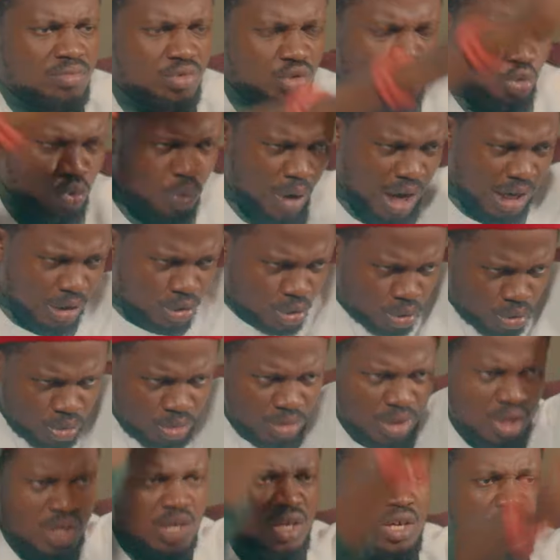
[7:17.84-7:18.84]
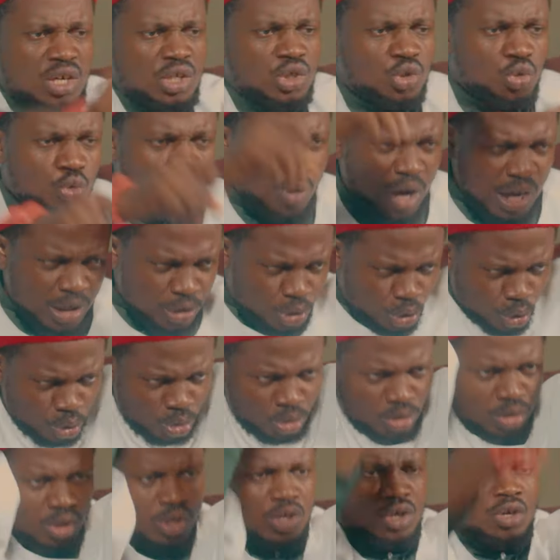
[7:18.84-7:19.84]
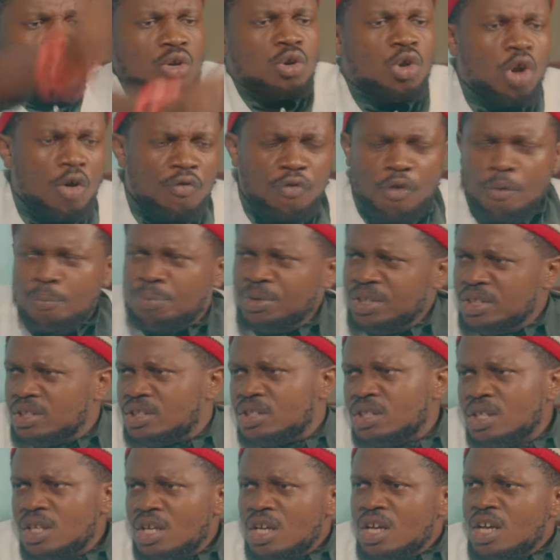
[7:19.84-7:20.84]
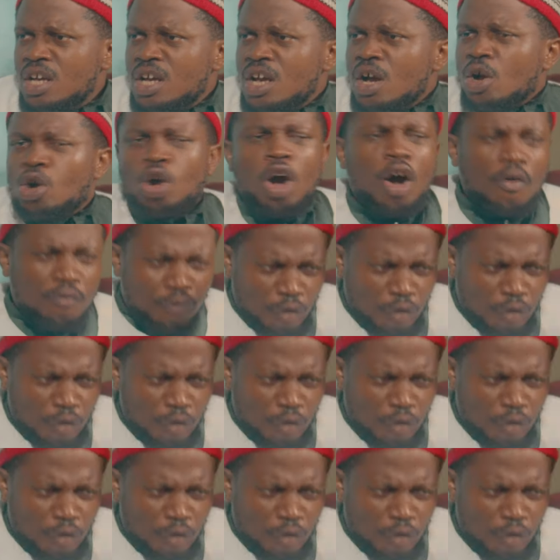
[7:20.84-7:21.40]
Chukwaju, Chukwaju, God forbid, God